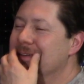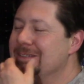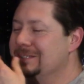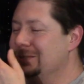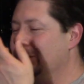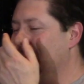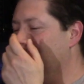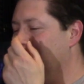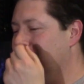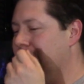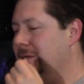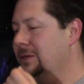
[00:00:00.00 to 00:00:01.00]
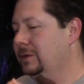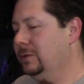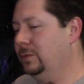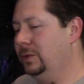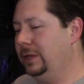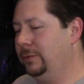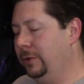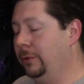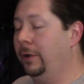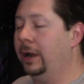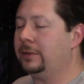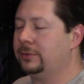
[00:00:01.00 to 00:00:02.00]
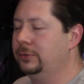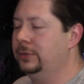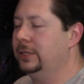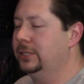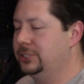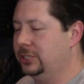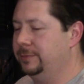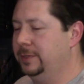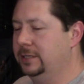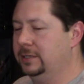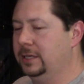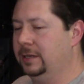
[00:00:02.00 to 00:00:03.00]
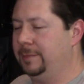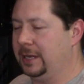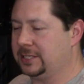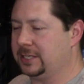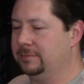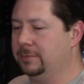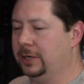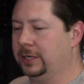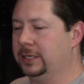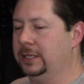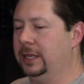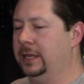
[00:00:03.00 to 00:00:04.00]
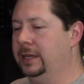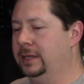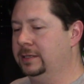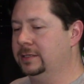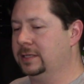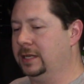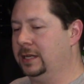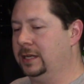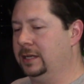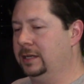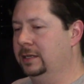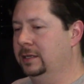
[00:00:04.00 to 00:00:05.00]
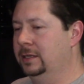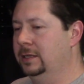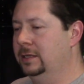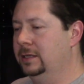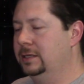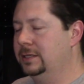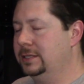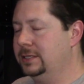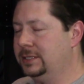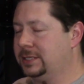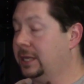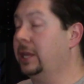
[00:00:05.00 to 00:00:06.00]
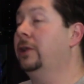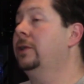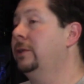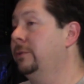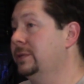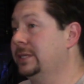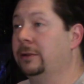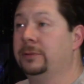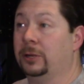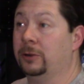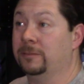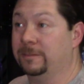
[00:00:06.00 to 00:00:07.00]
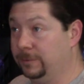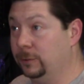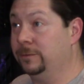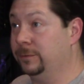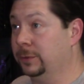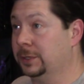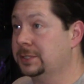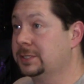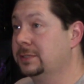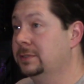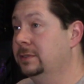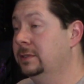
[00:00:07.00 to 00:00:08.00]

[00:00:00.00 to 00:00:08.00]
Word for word: So we walked through a legitimate Mexican market, and security was out there in full force.